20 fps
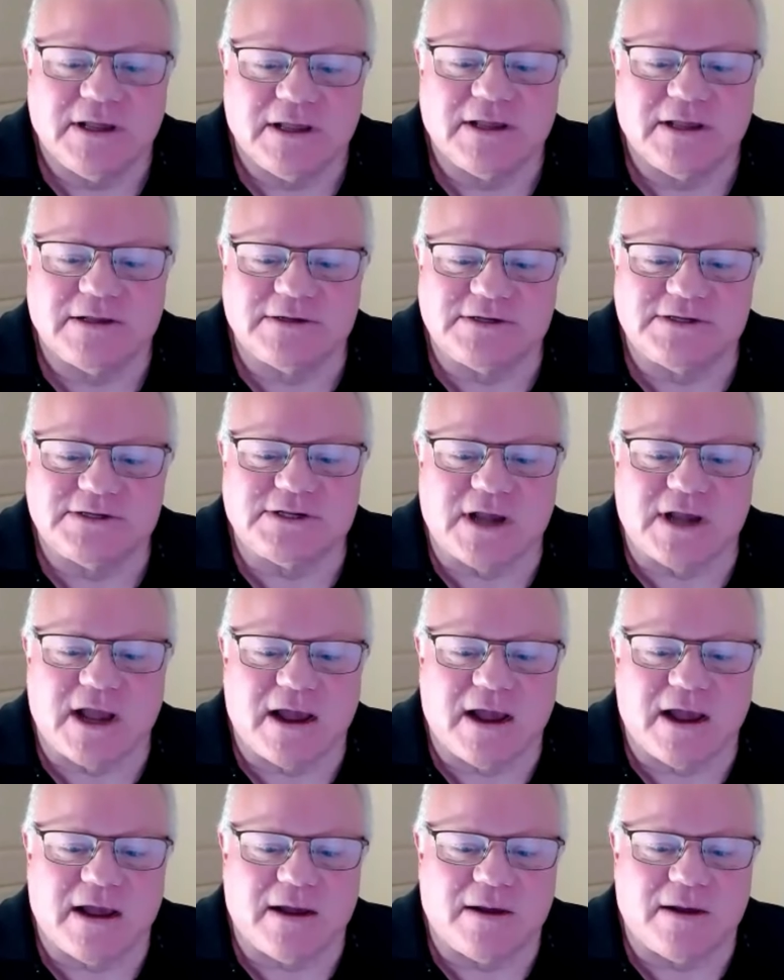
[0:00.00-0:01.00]

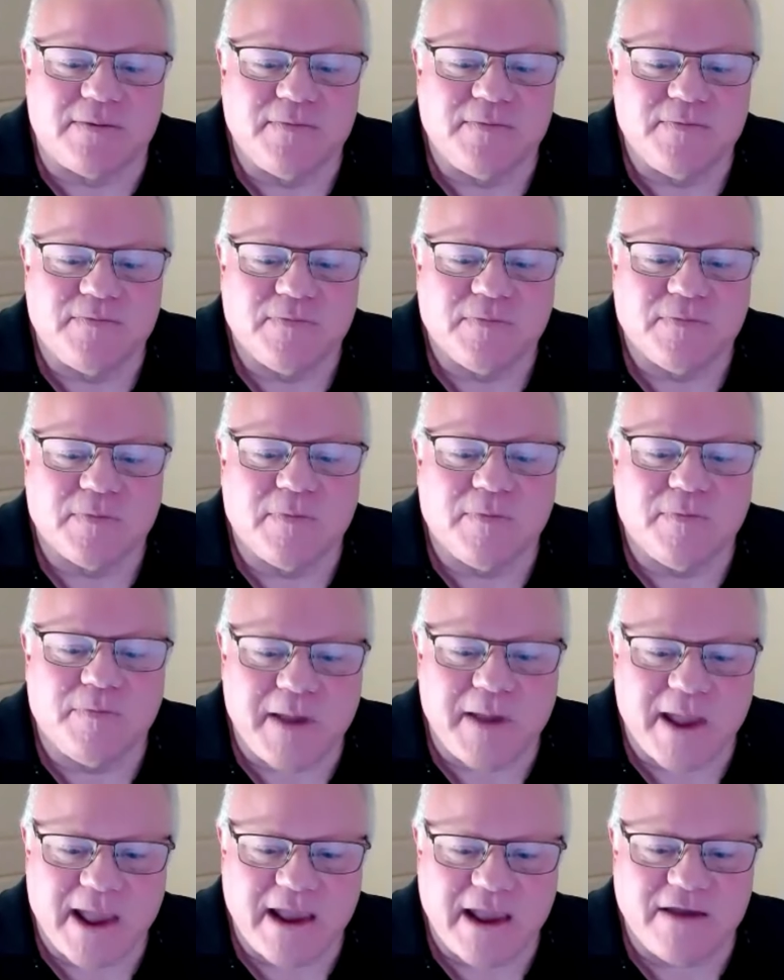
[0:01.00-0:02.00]

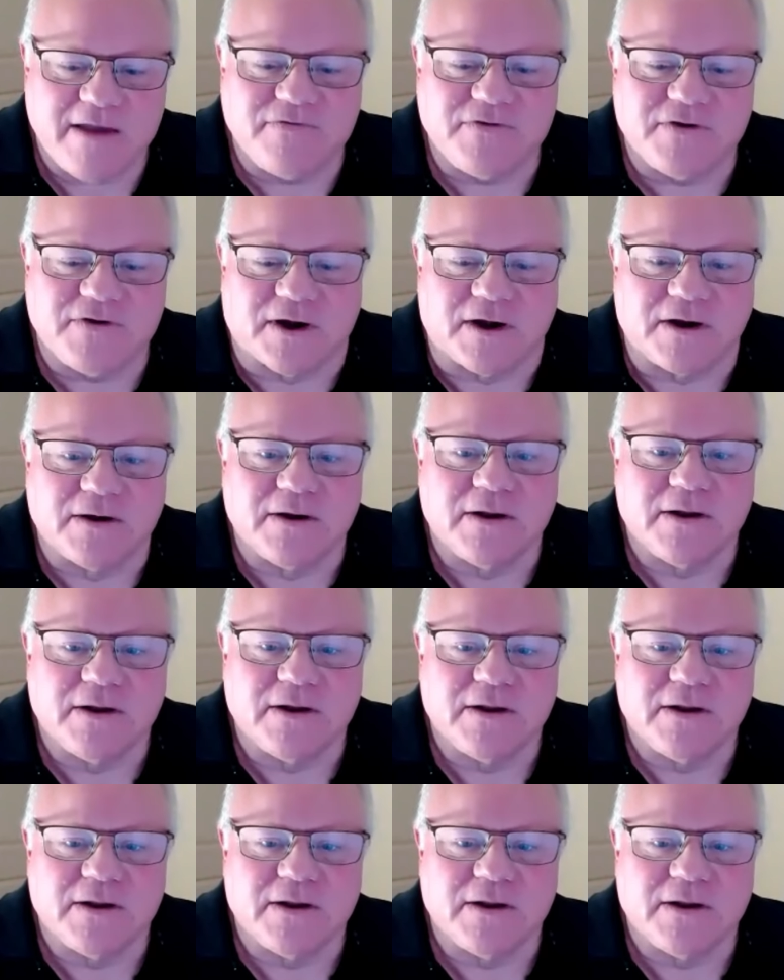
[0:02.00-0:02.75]
behavior.